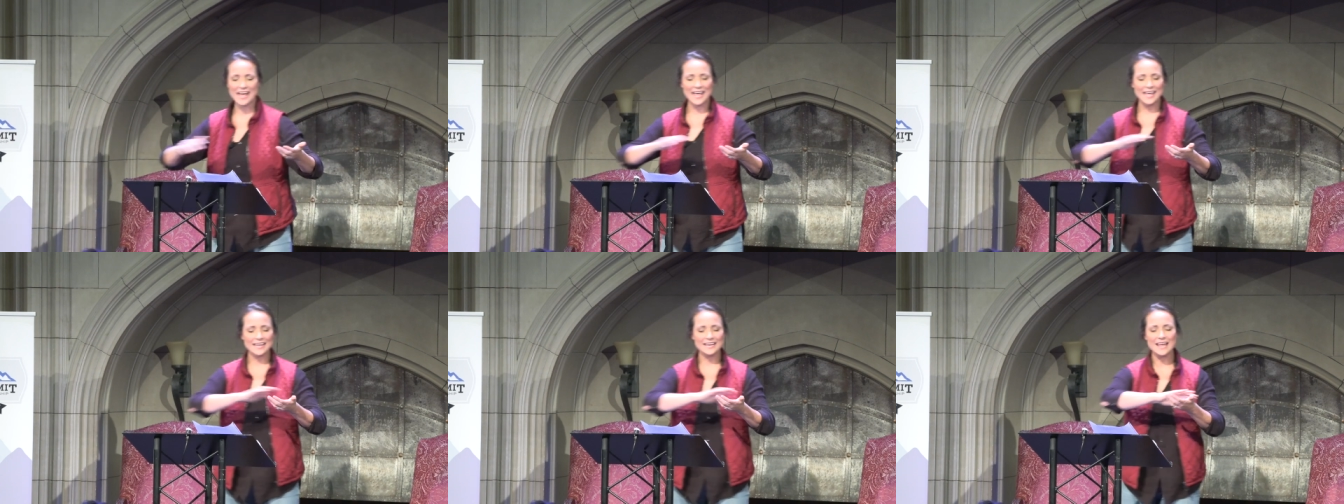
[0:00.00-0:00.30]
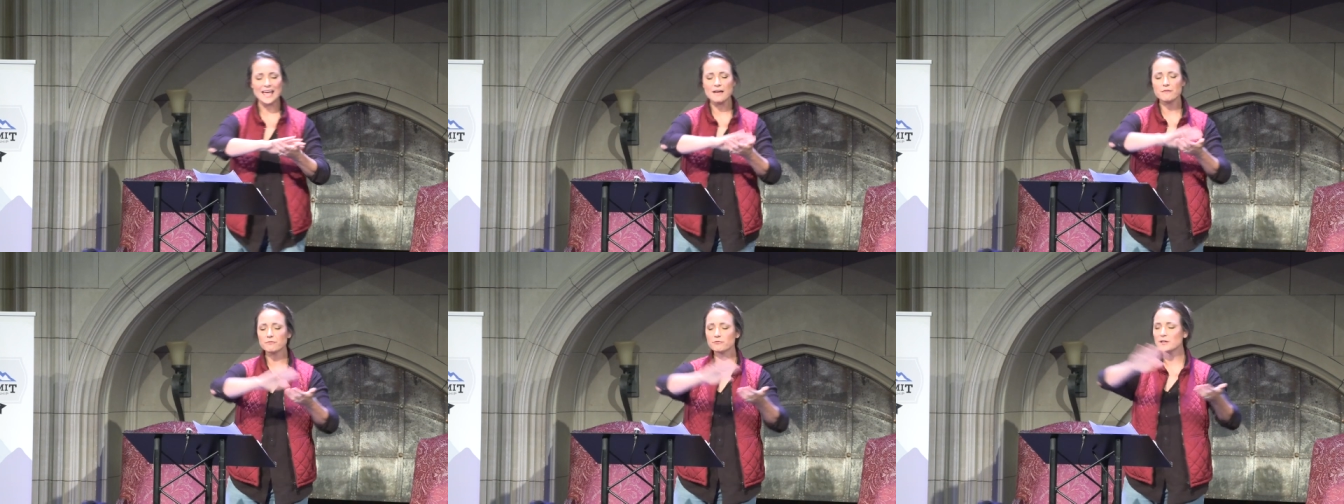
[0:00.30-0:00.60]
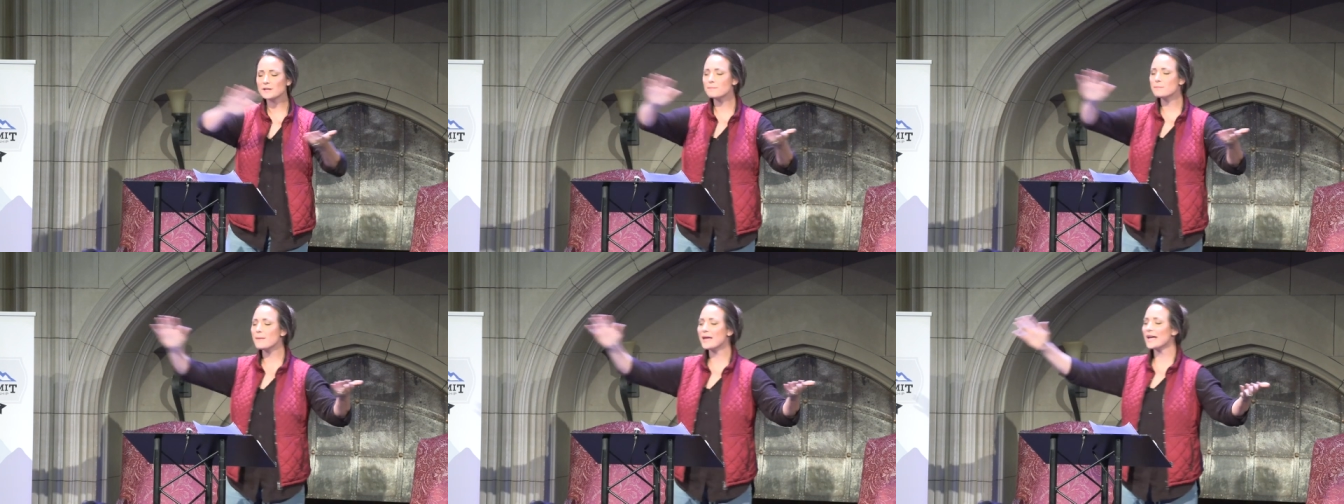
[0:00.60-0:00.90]
in
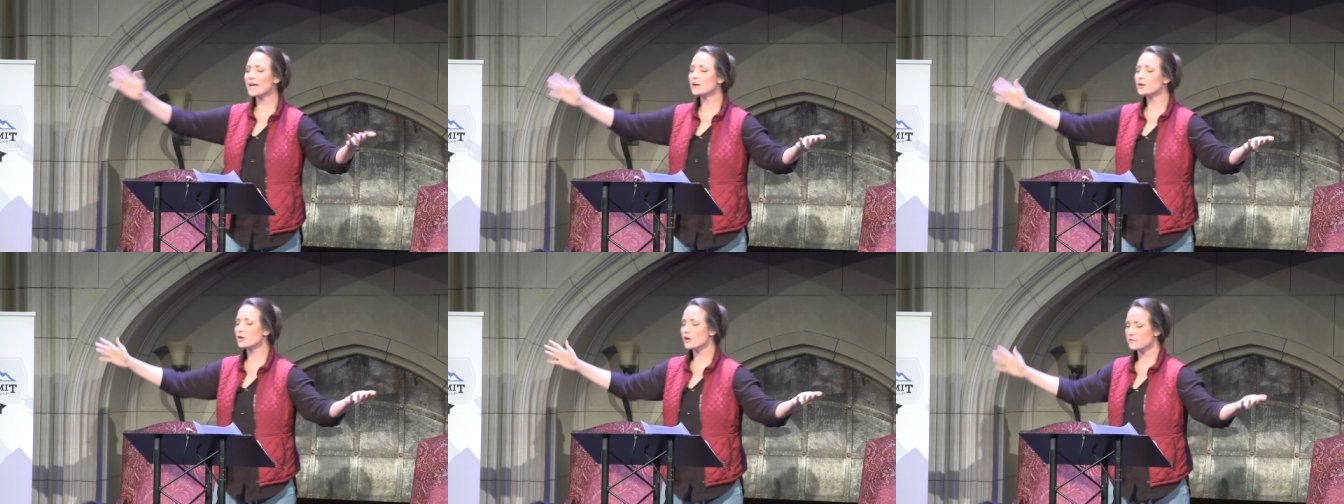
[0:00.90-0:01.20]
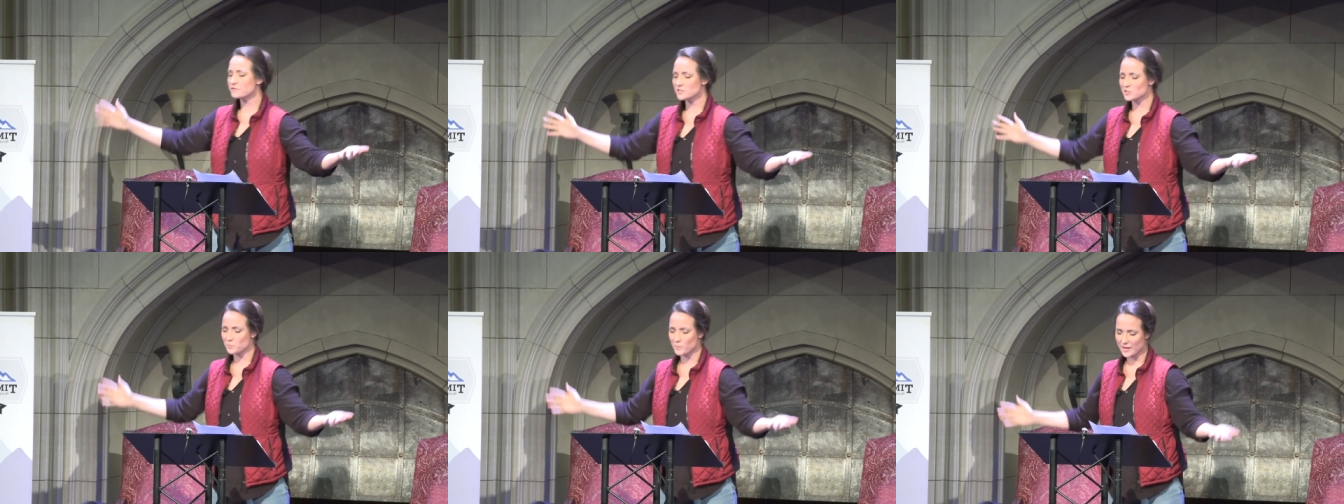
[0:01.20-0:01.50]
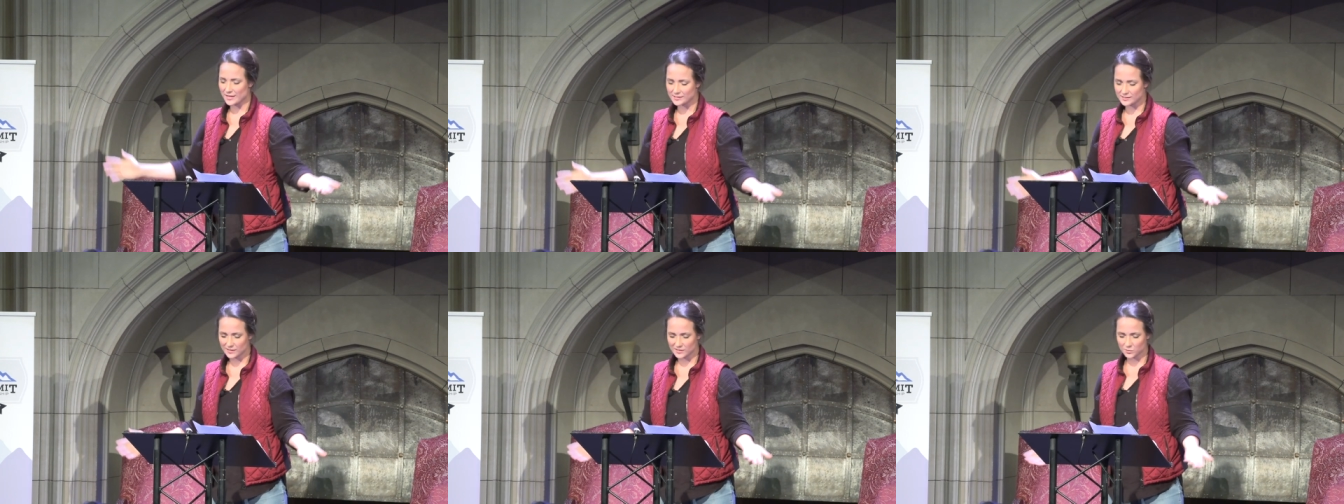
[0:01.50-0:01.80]
every manner of
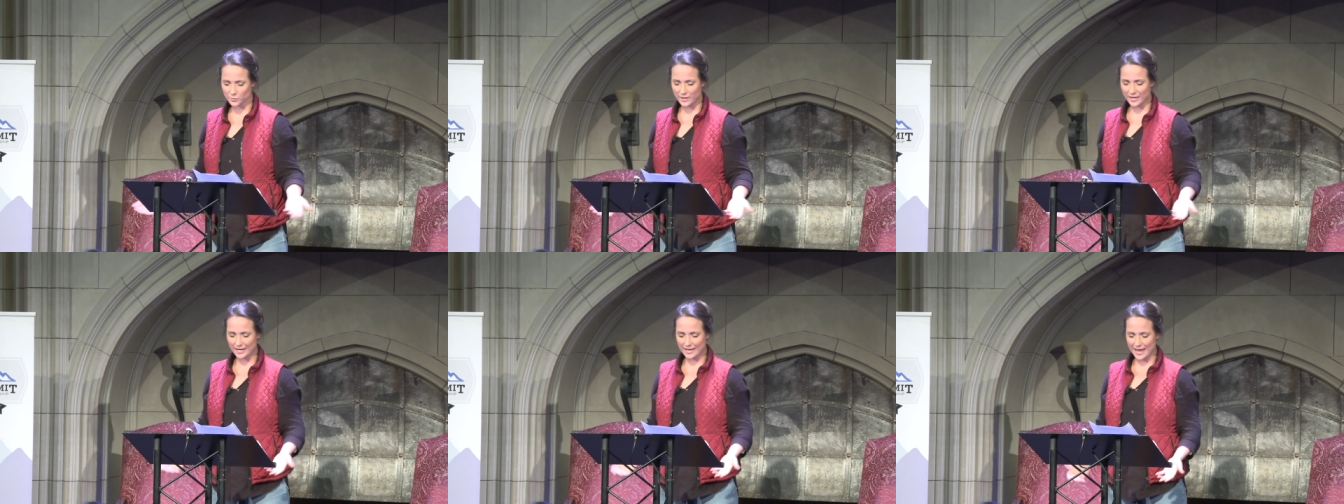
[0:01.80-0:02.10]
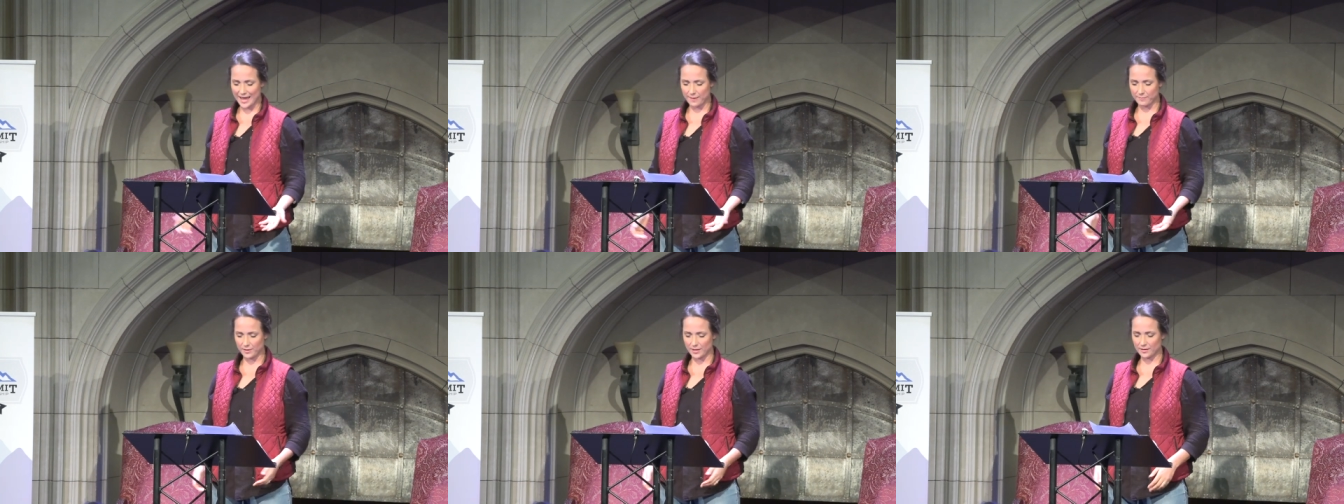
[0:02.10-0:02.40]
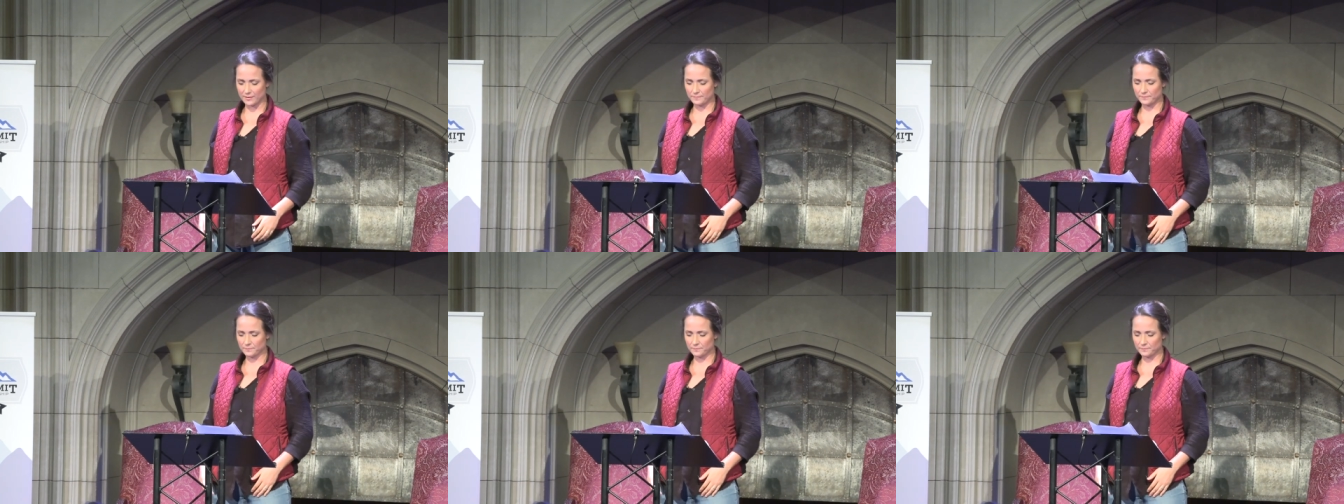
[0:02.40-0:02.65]
spaces we inhabit.